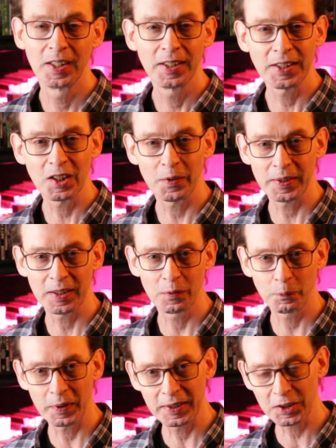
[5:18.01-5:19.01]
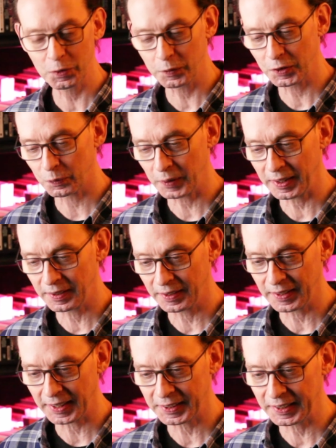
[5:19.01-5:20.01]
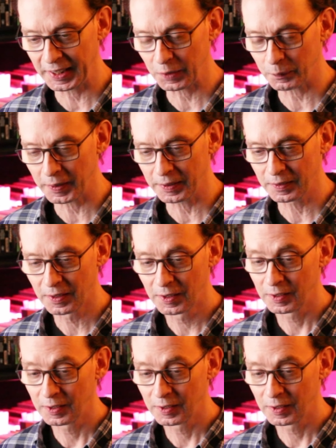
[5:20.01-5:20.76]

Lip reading: You know, when this was written in 1981,